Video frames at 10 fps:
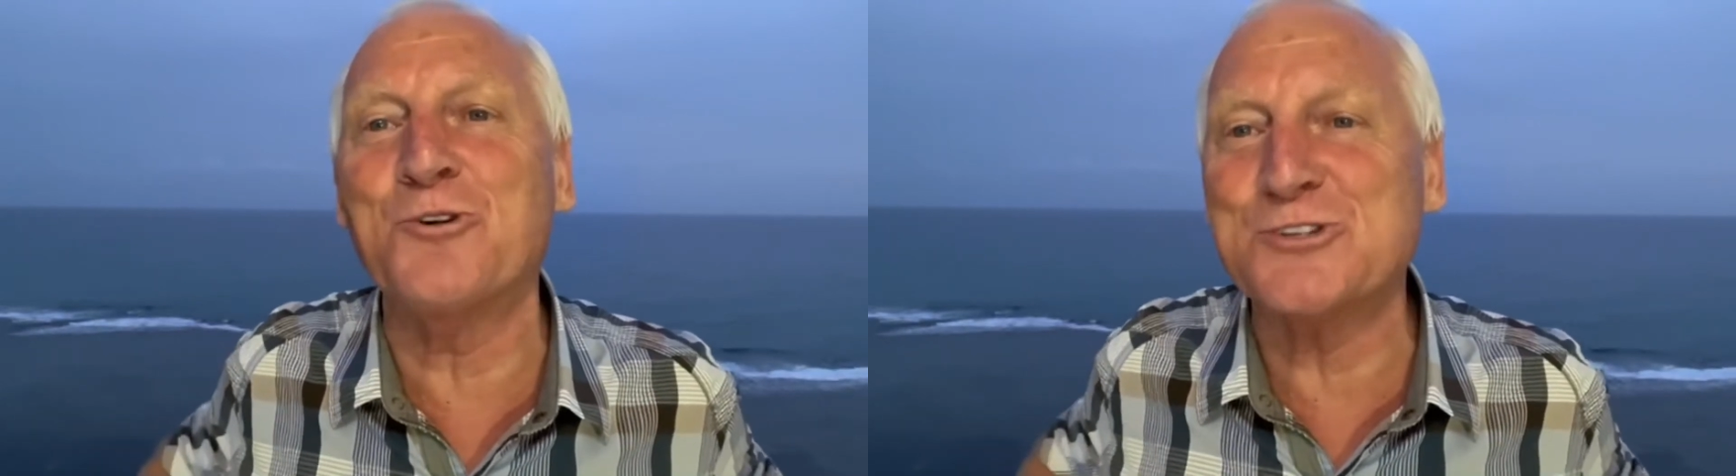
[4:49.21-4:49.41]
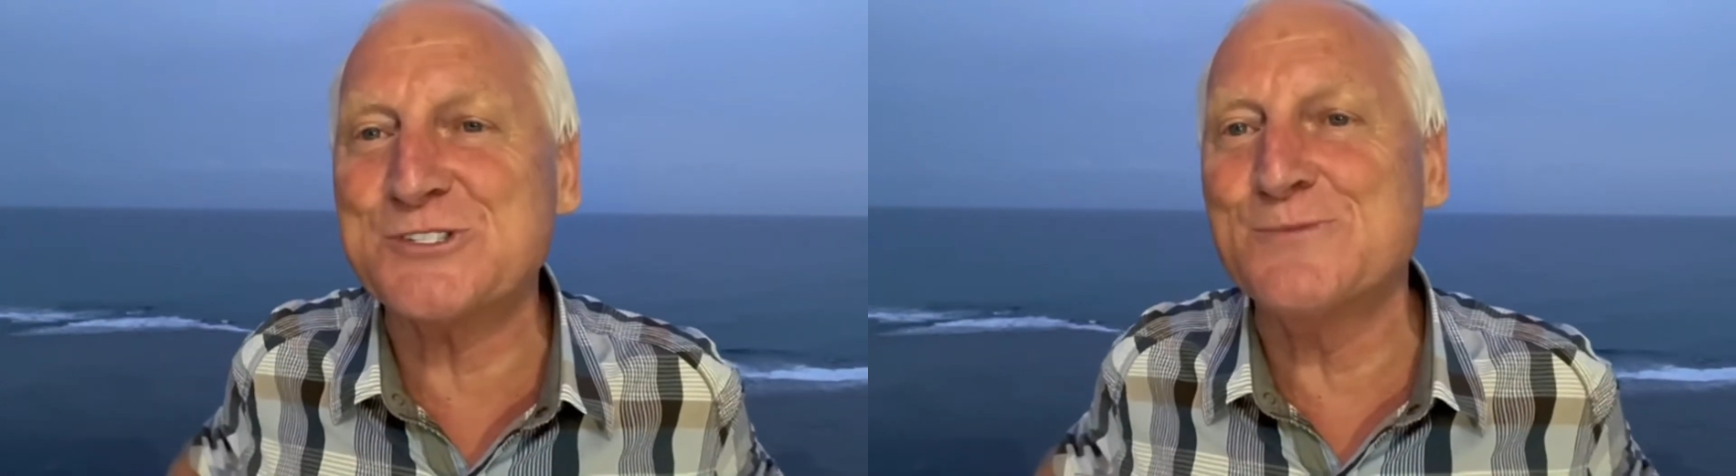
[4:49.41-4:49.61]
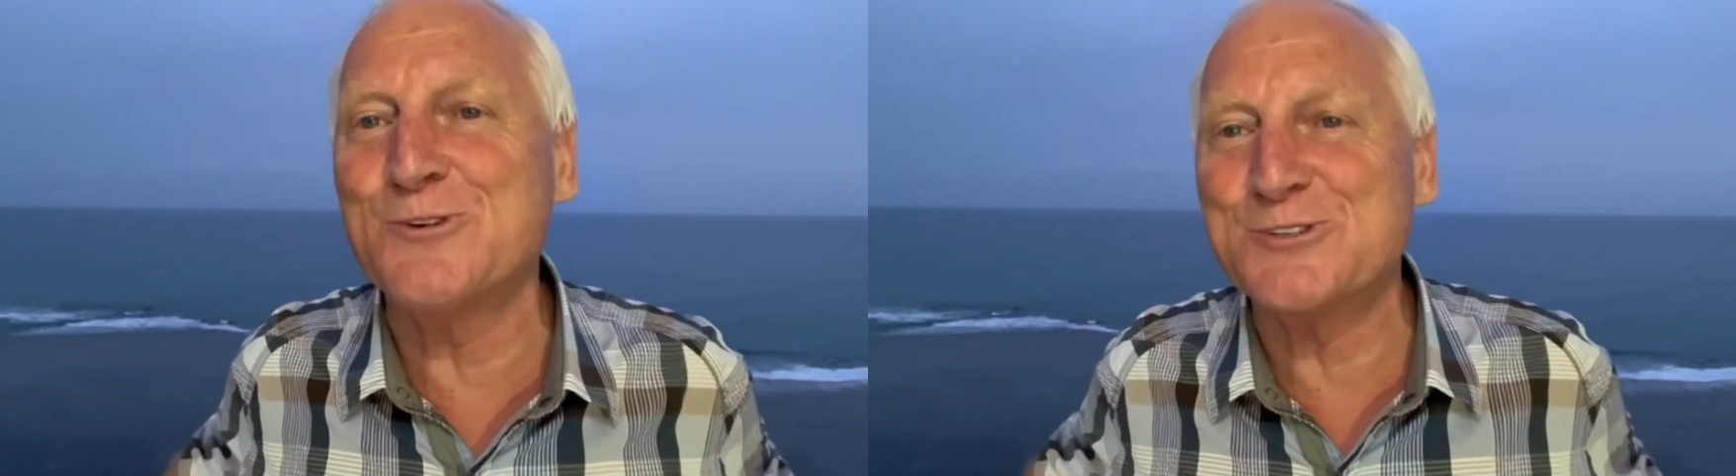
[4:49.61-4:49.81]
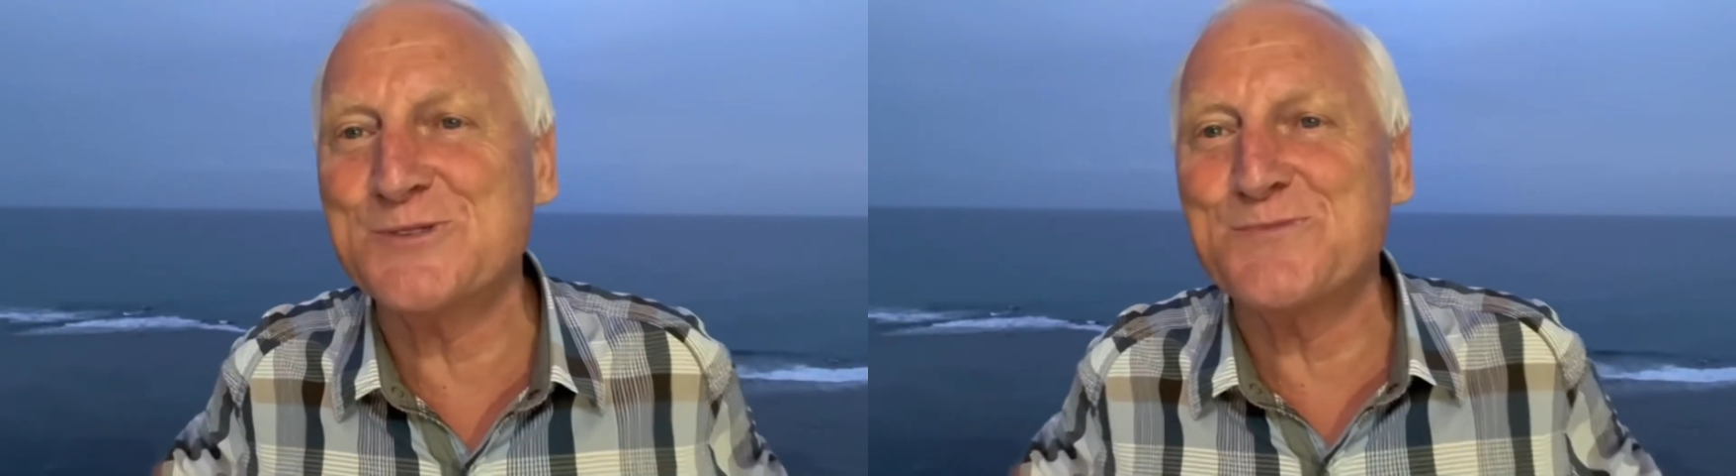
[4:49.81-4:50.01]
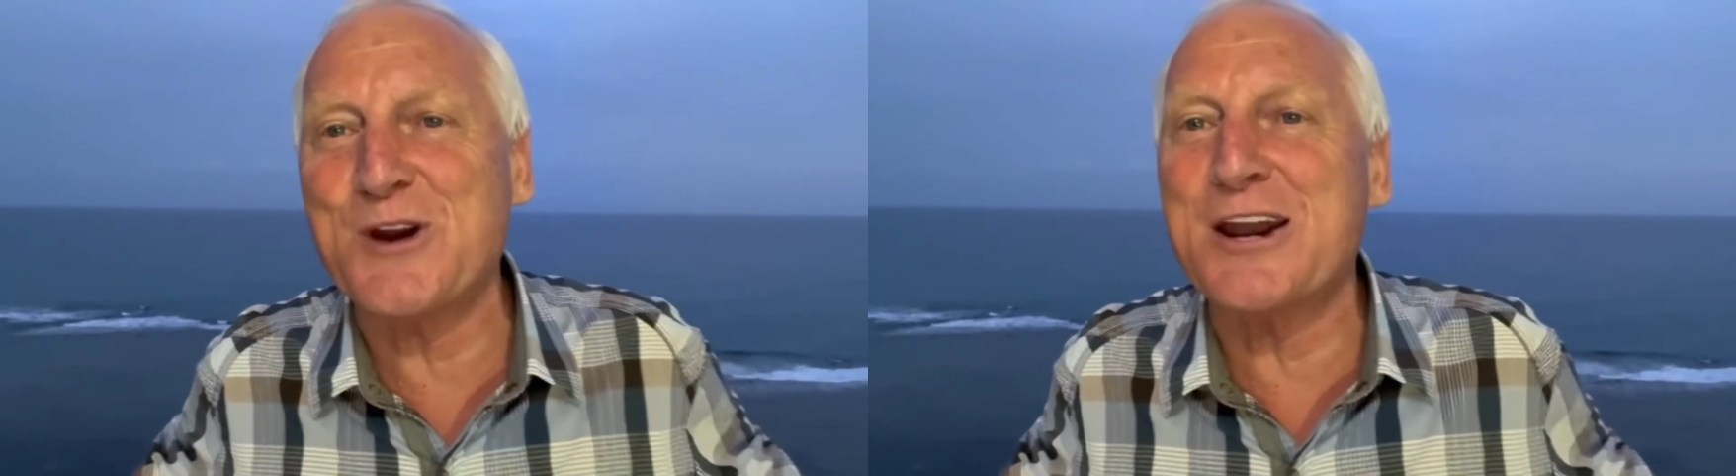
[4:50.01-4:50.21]

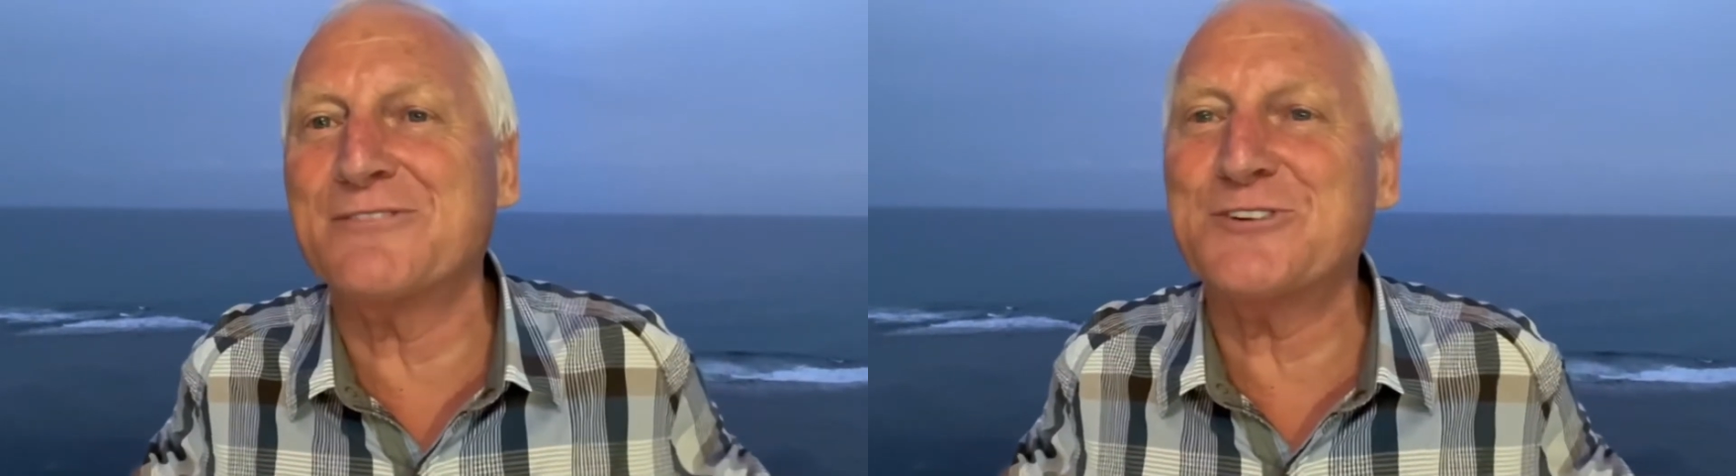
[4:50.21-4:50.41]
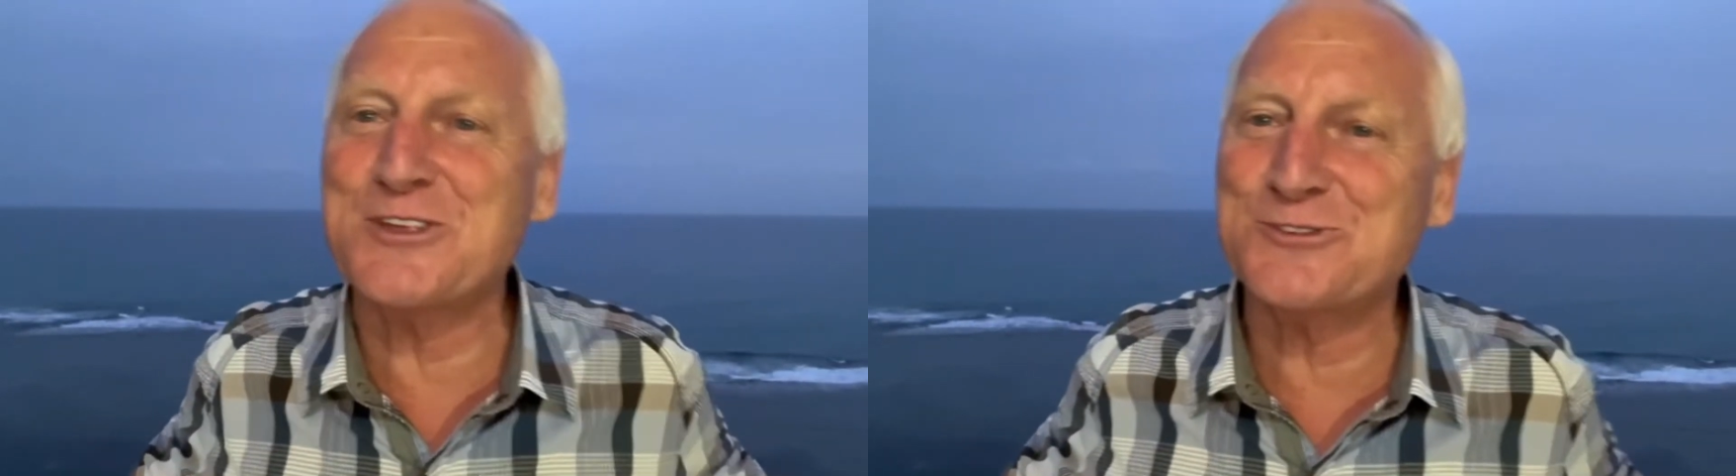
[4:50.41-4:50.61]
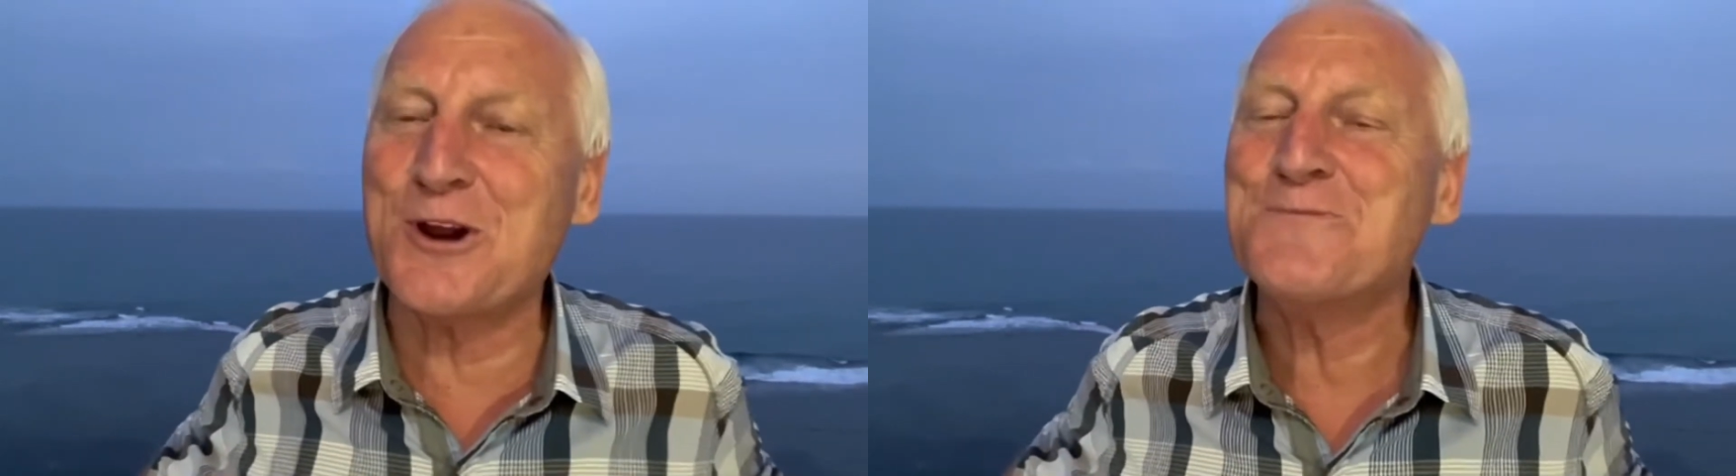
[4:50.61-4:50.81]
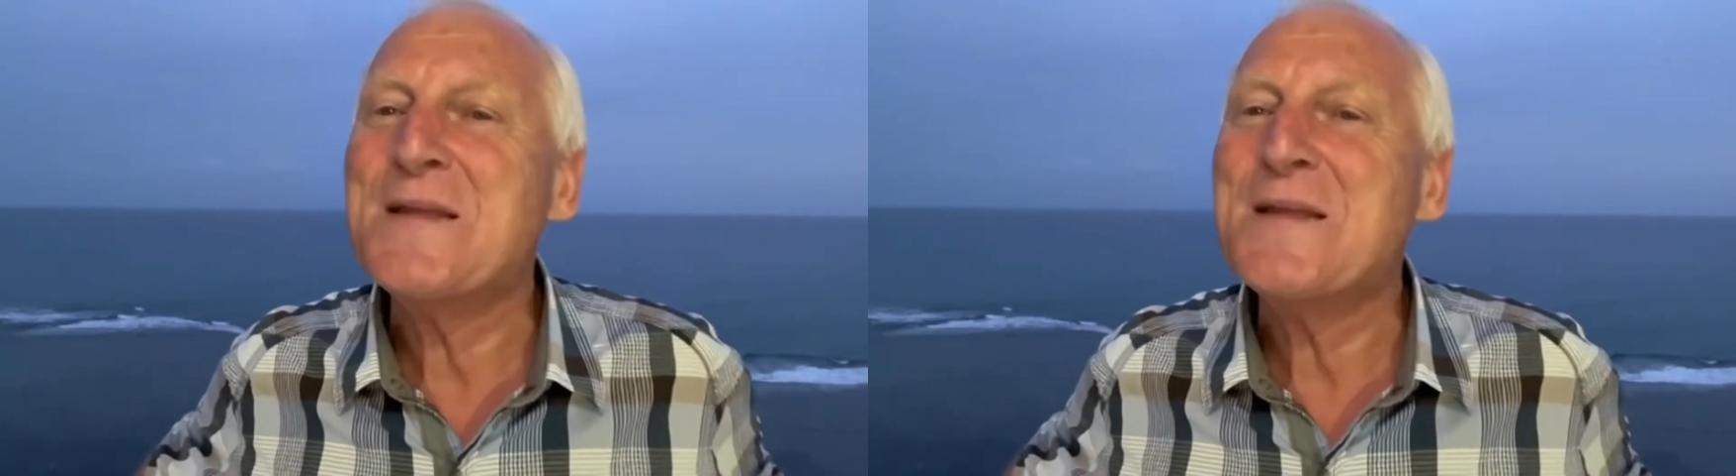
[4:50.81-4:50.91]
awesome product for the throat.